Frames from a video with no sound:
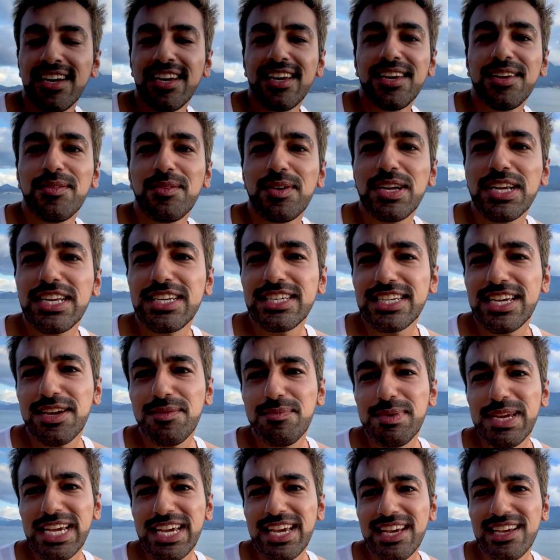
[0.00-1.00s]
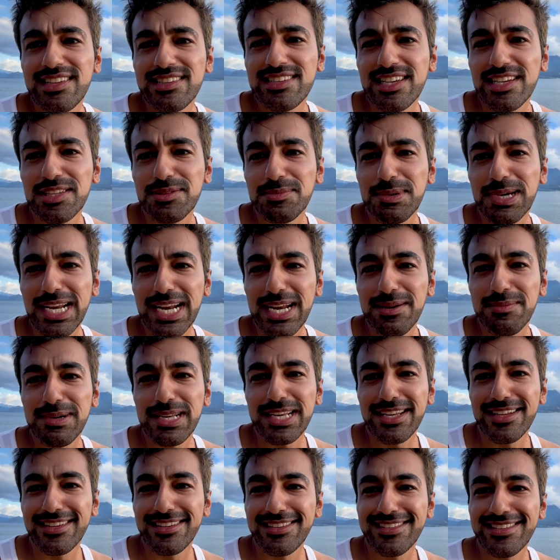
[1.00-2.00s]
He wanted to give me kisses, but I'm a
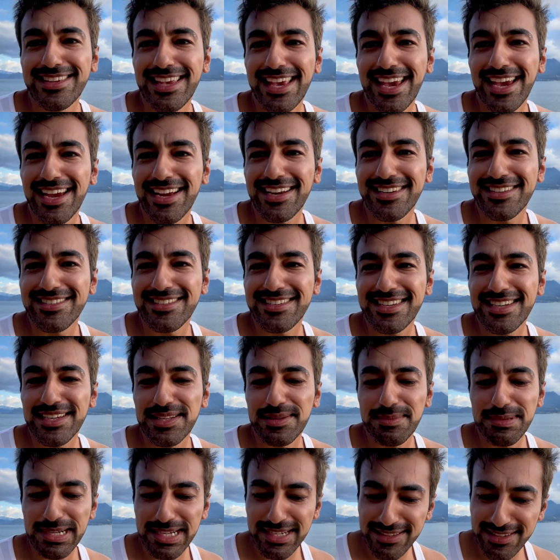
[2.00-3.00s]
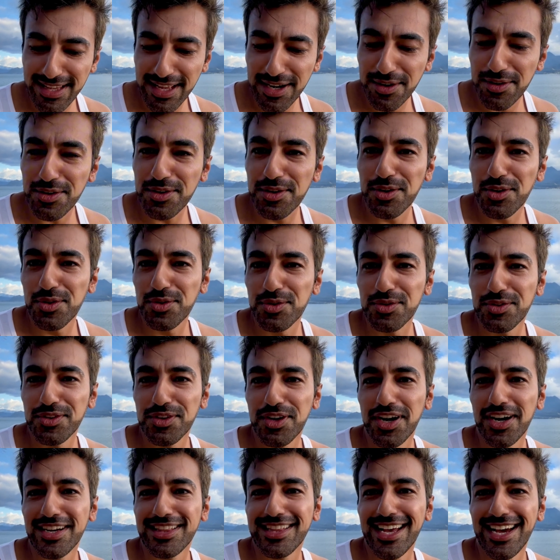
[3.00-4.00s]
little scared still because I don't know whose
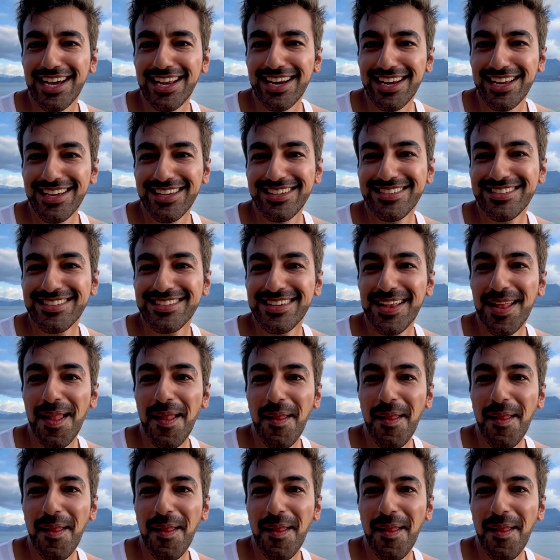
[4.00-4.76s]
dog that is.